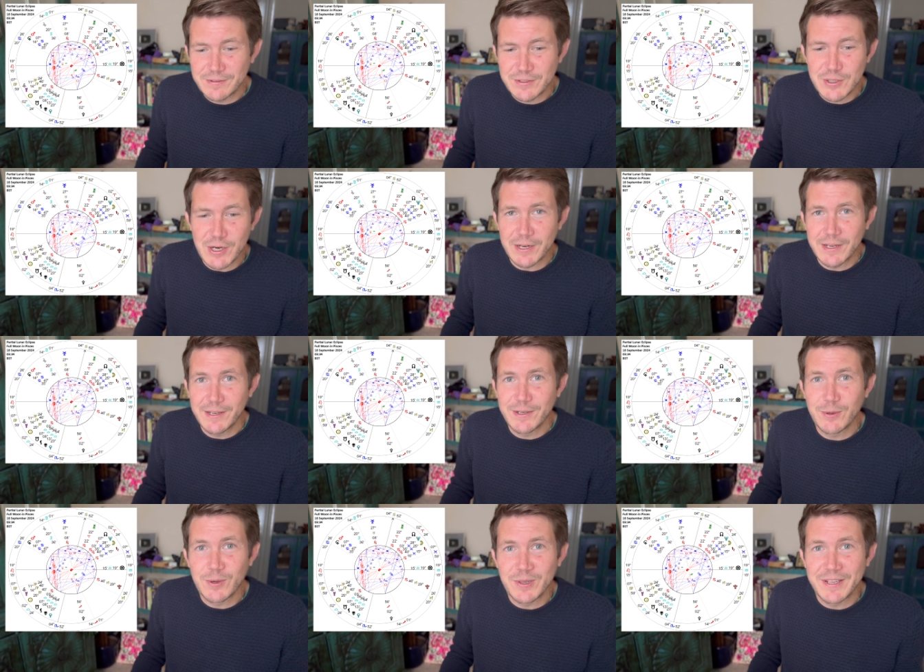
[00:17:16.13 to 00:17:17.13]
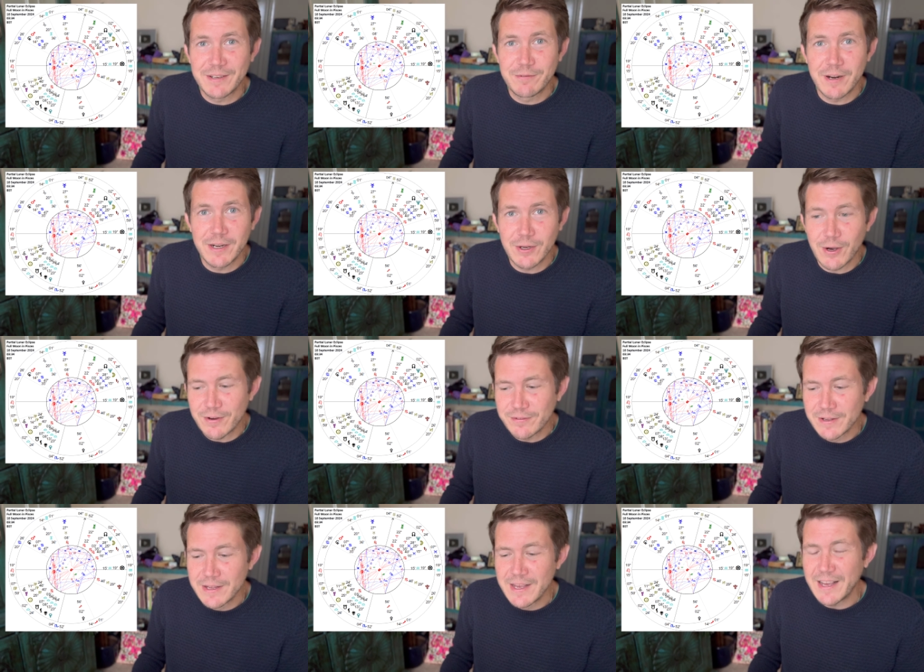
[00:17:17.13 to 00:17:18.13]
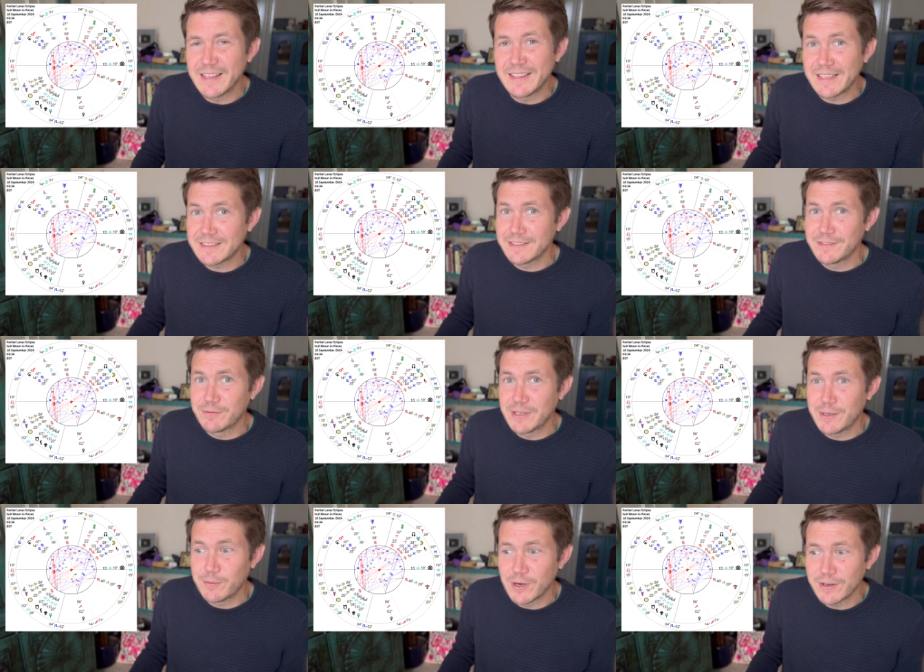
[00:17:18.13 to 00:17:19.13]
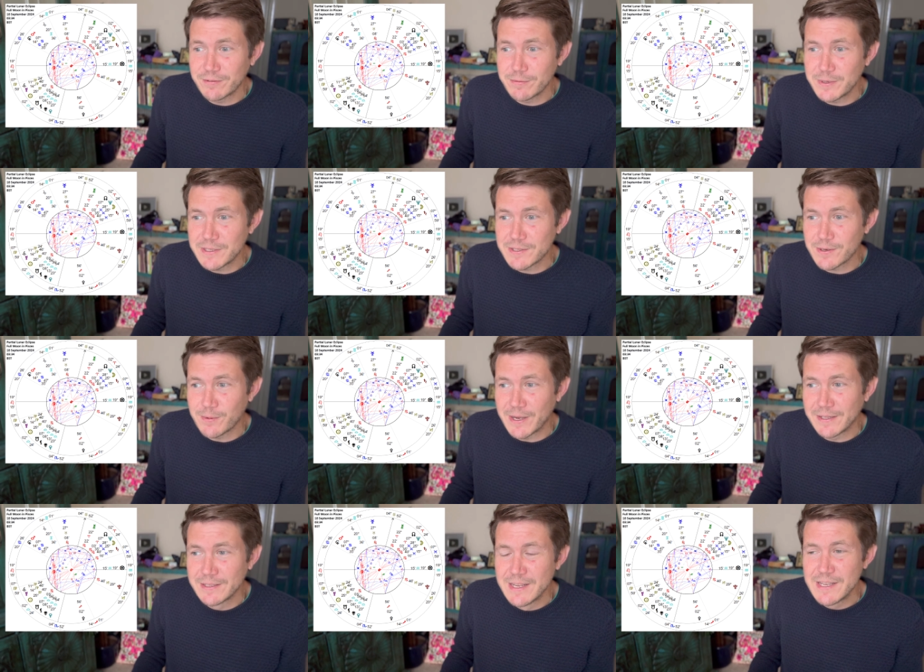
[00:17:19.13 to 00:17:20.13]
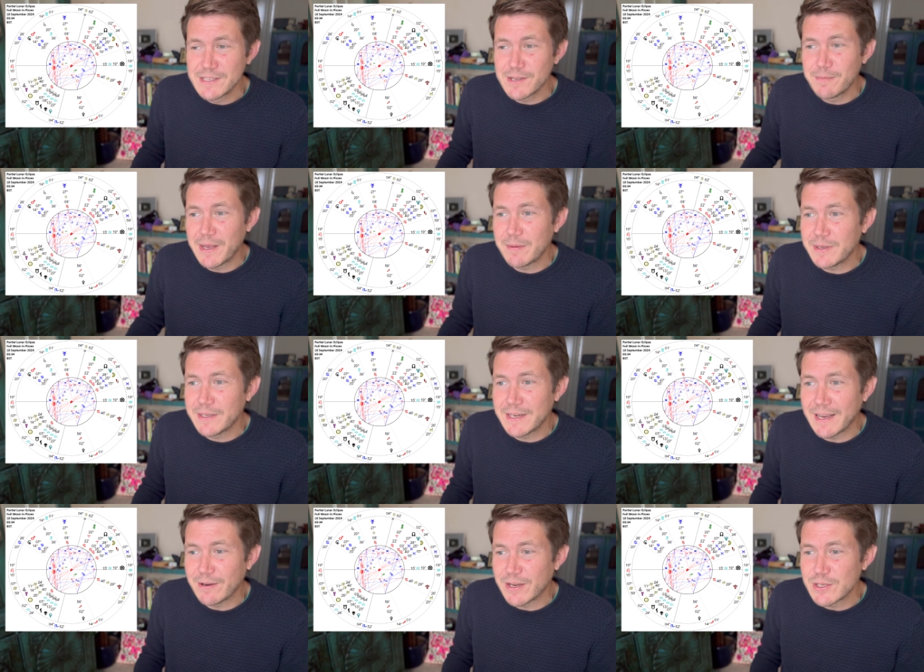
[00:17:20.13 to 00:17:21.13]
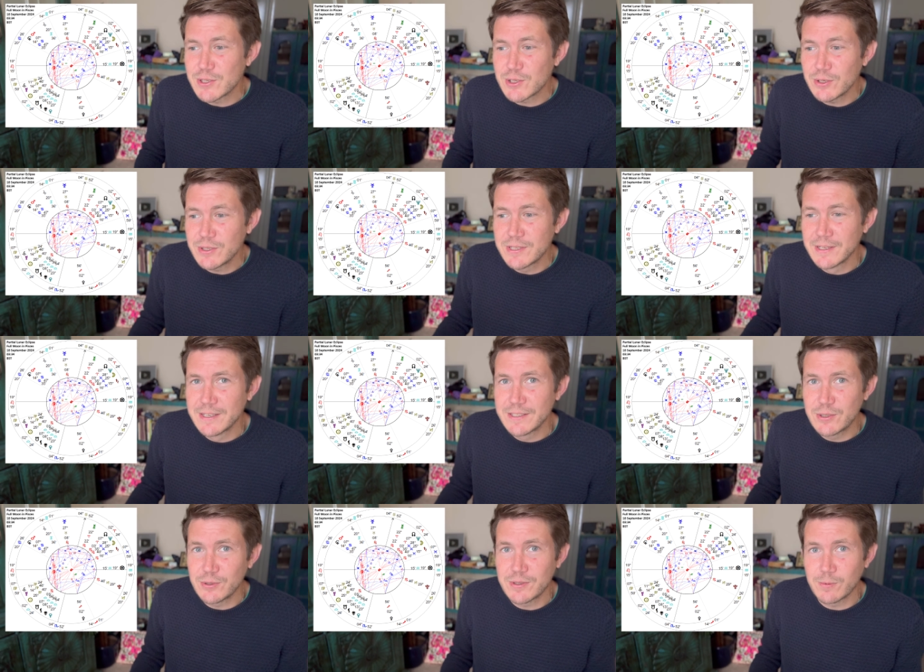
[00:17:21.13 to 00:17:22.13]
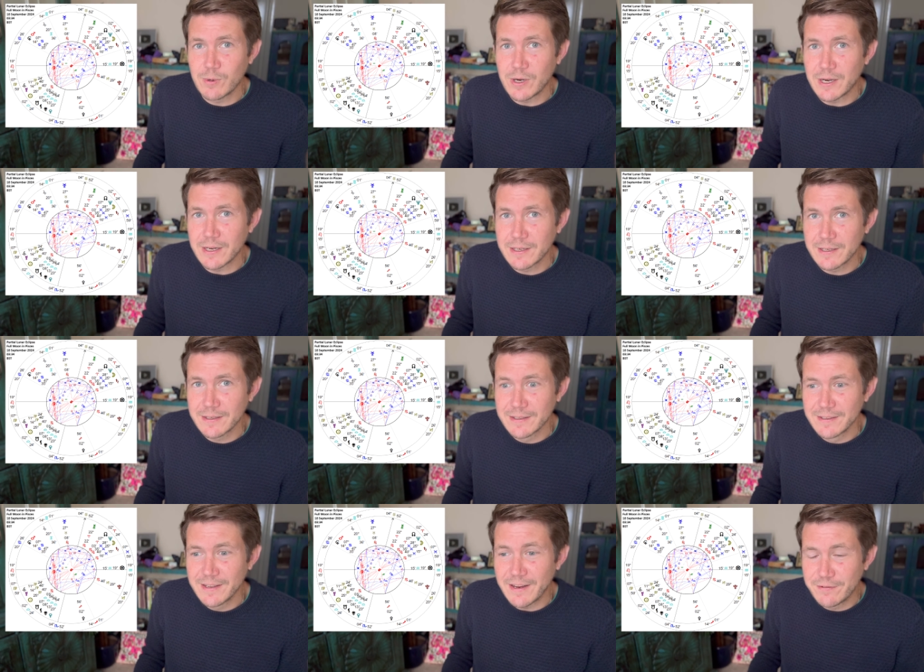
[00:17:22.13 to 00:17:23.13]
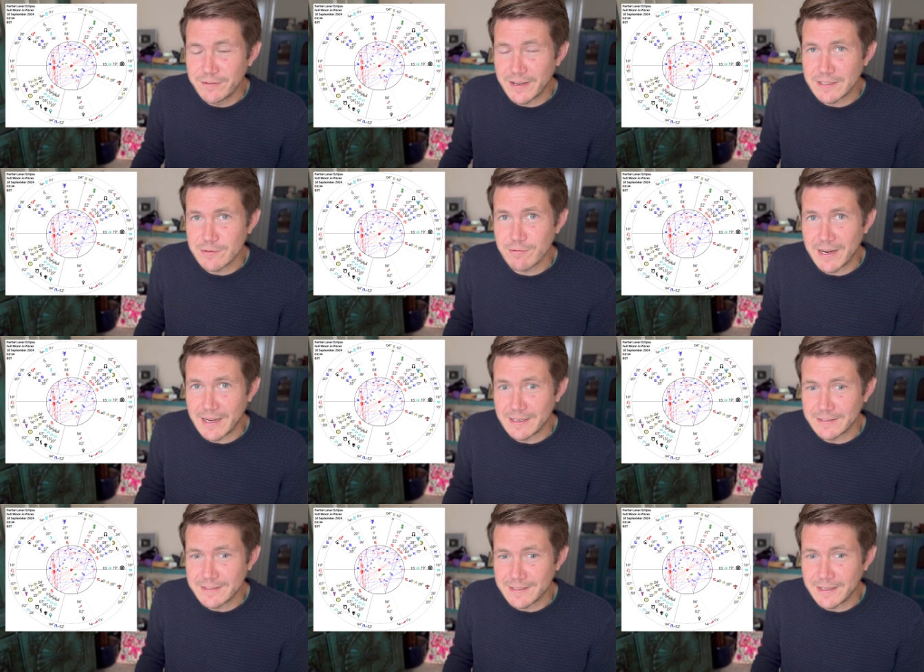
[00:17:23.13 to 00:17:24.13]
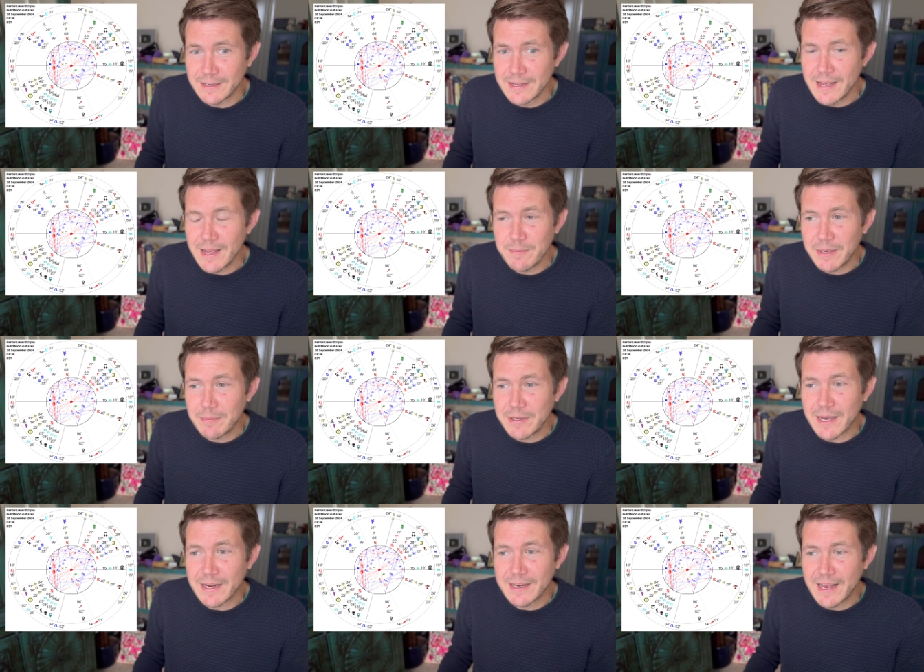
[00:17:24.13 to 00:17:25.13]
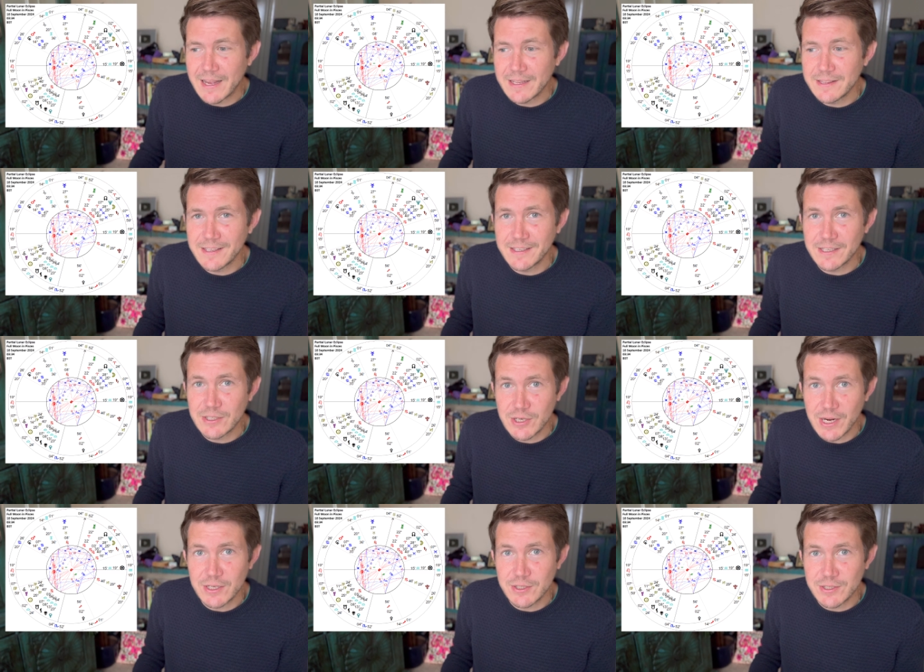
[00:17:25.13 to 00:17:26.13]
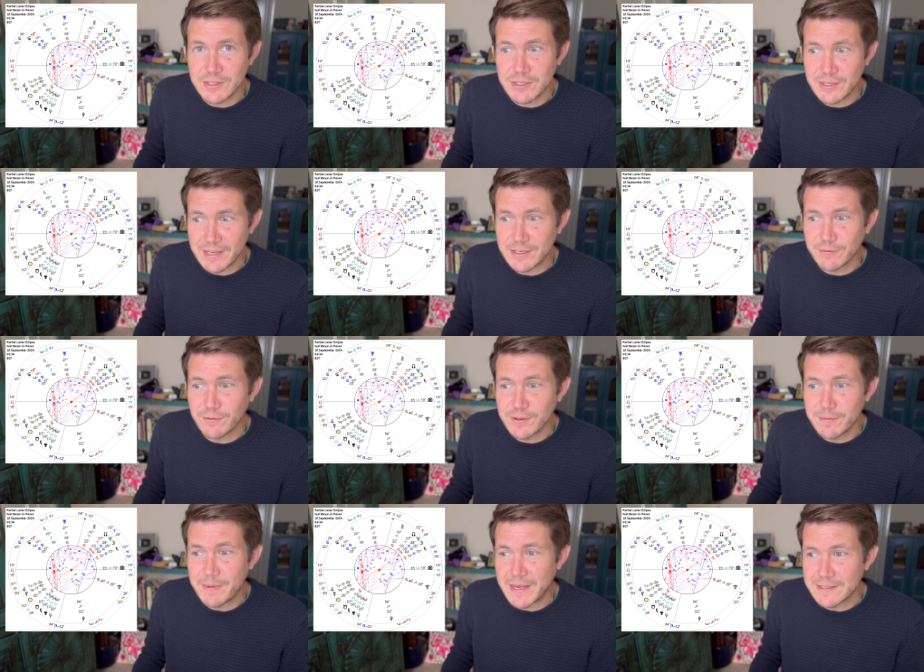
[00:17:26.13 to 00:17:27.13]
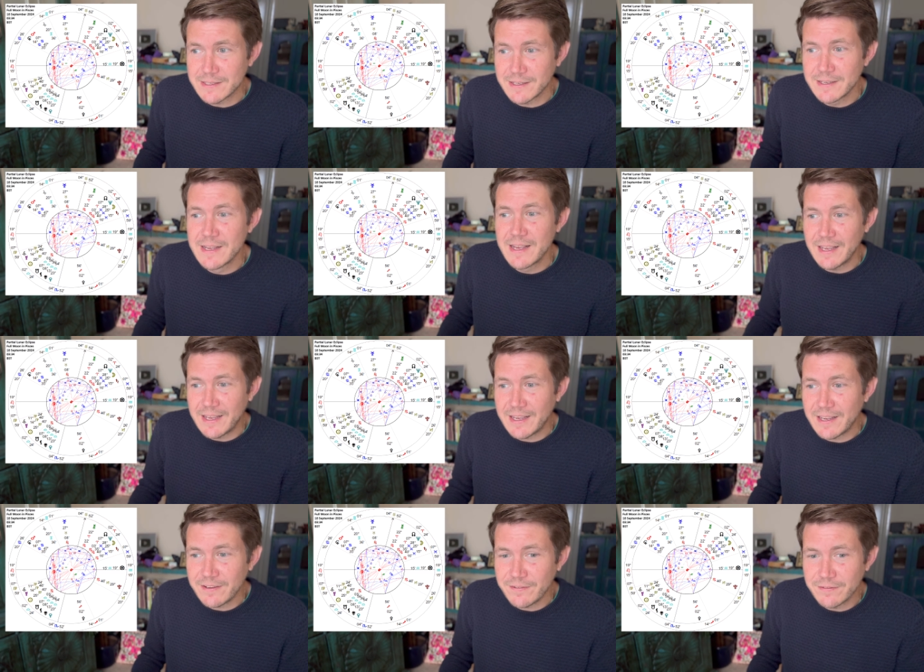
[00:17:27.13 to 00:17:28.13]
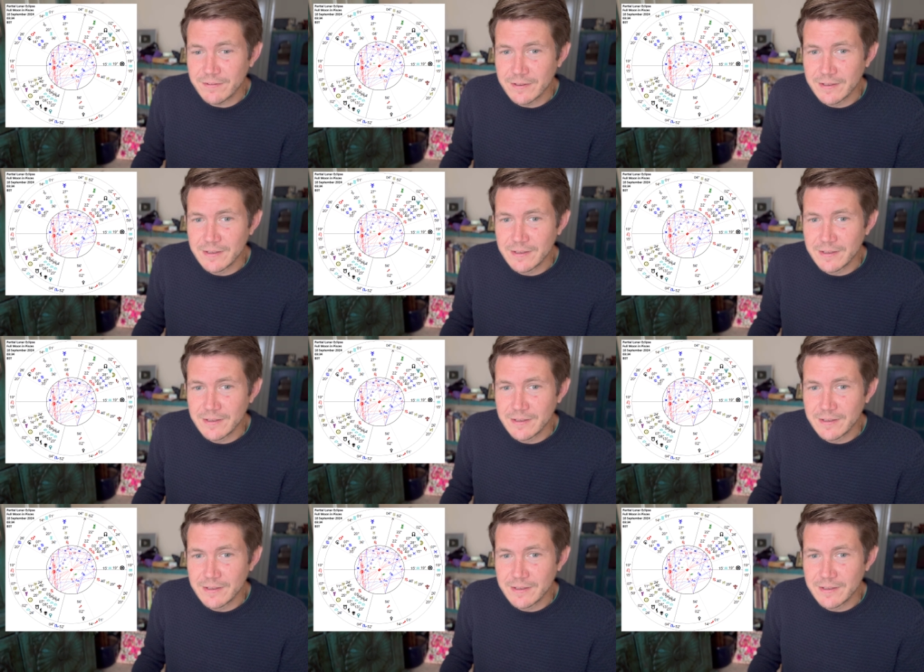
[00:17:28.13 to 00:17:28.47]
chucking it all and running off and that didn't really work for me so well. So maybe now I should do the work and face reality. And maybe I can think change things for the better if,